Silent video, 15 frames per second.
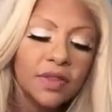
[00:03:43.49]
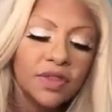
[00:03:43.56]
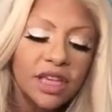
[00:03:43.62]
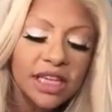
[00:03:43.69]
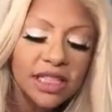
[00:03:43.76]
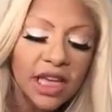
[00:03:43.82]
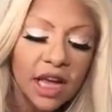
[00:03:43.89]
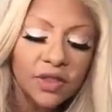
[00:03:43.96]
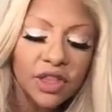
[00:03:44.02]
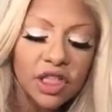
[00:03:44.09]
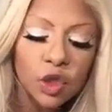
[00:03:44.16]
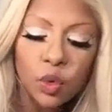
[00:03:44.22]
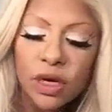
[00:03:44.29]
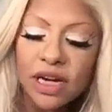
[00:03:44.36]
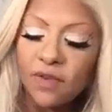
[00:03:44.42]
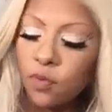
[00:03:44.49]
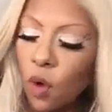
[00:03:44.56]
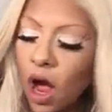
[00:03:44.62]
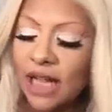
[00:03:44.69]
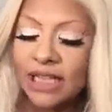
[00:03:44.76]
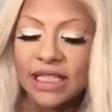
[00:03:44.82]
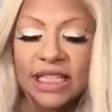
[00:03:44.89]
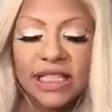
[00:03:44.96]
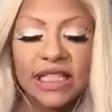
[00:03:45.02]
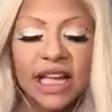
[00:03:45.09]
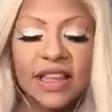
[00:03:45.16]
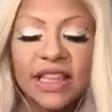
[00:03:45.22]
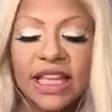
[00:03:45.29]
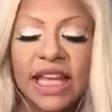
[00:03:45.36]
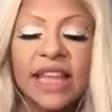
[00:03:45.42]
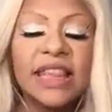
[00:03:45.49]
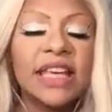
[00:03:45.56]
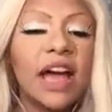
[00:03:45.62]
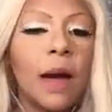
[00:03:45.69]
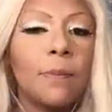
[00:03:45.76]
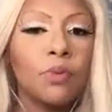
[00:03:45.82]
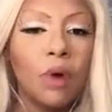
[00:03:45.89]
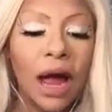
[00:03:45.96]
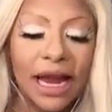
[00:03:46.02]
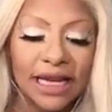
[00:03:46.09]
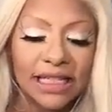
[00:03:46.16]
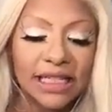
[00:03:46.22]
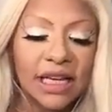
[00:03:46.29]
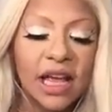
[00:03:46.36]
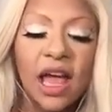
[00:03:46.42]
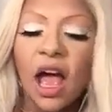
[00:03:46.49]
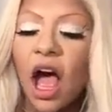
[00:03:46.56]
This Queen of Wands is in the upright.